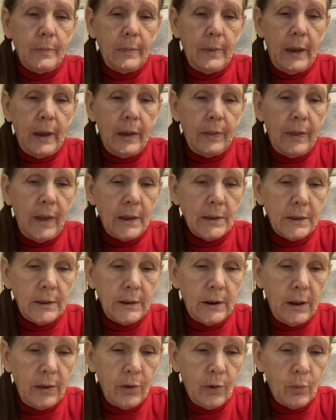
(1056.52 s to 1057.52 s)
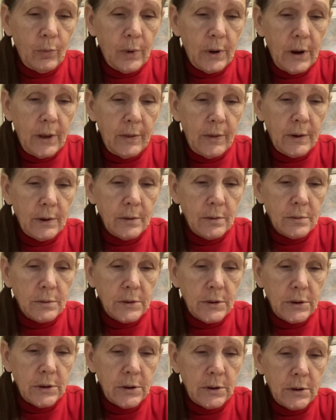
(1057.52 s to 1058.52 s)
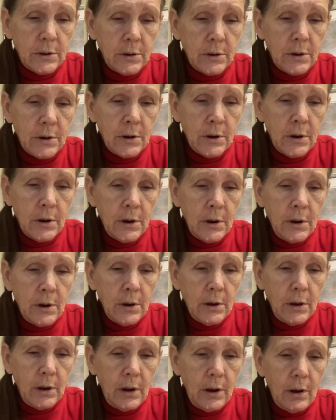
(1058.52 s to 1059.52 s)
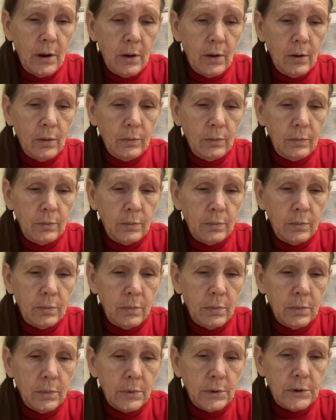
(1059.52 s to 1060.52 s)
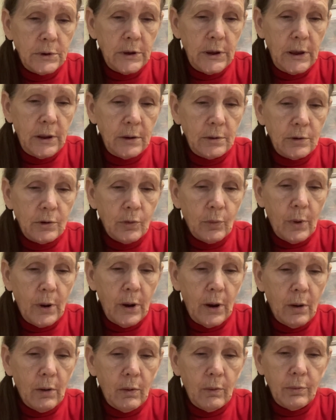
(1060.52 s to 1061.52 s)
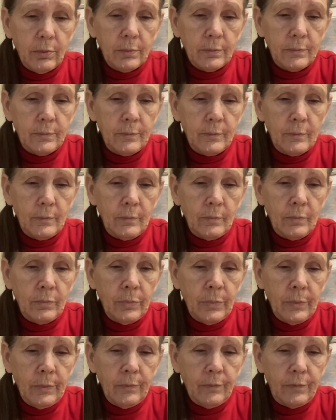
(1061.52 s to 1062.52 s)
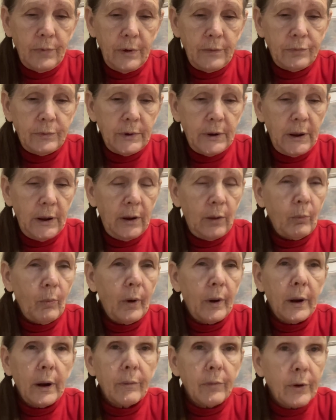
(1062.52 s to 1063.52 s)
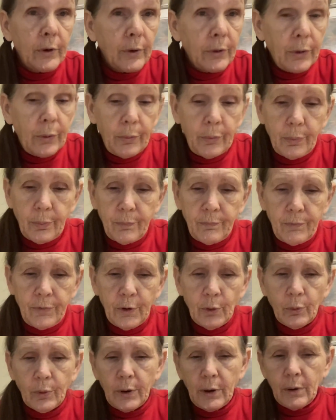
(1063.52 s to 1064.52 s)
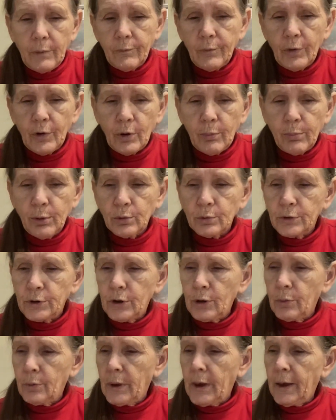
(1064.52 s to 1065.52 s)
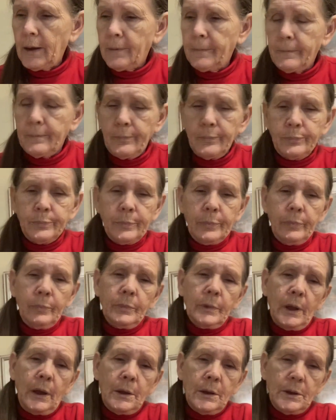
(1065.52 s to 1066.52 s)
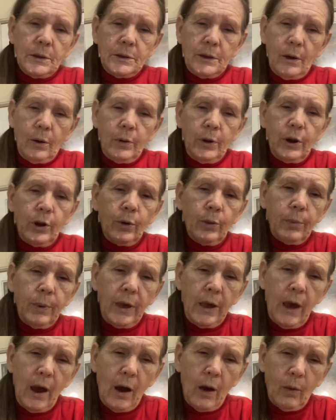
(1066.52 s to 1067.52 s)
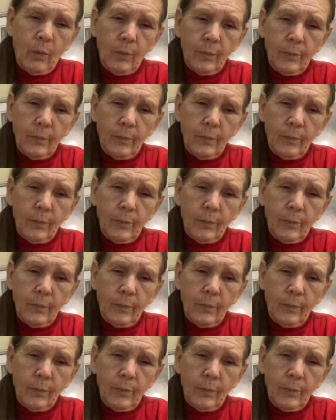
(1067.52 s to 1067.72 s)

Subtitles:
and that's another one of those, you know, 10, 12, 15, whatever you feel comfortable doing. So here we go.